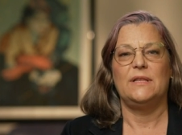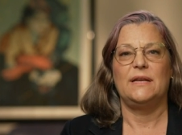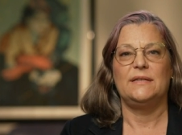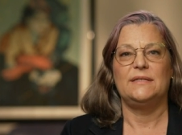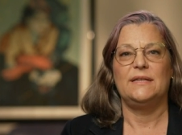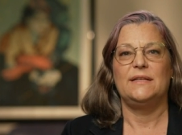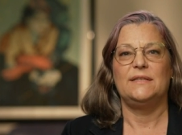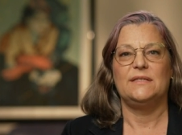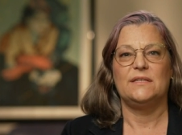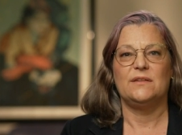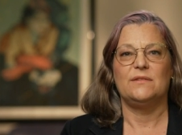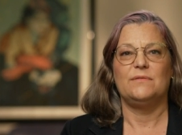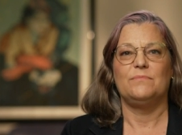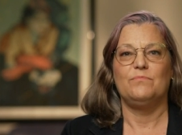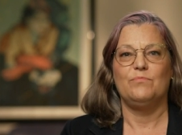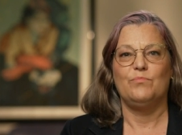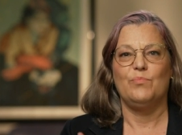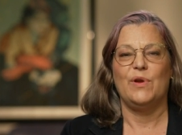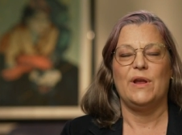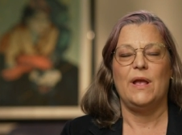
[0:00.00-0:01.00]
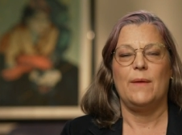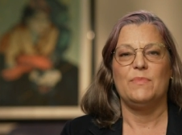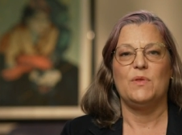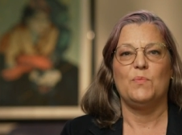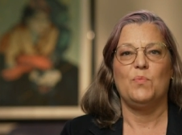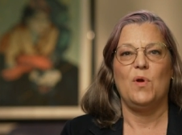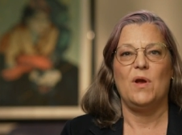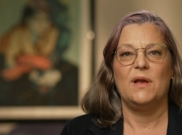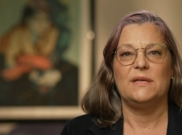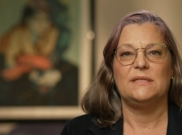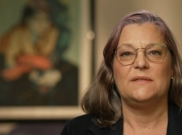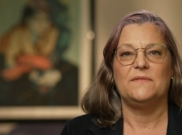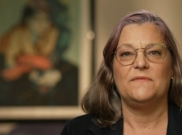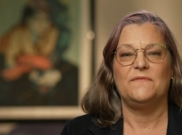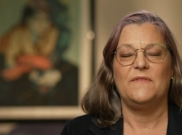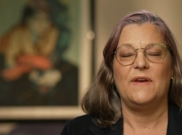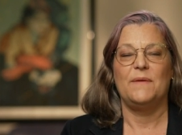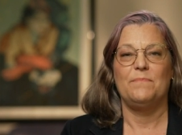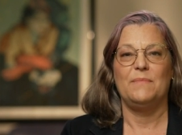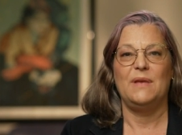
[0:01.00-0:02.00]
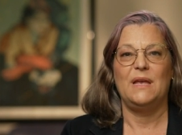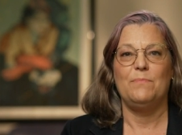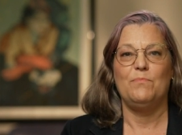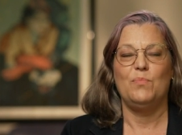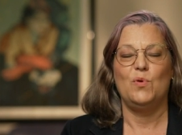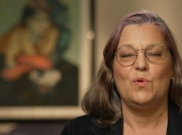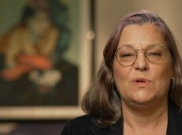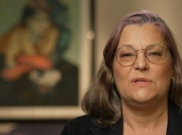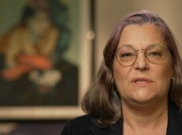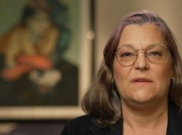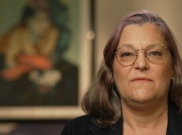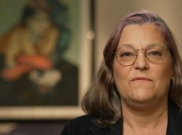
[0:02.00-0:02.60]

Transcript: That tends to bring up the price of um, imports,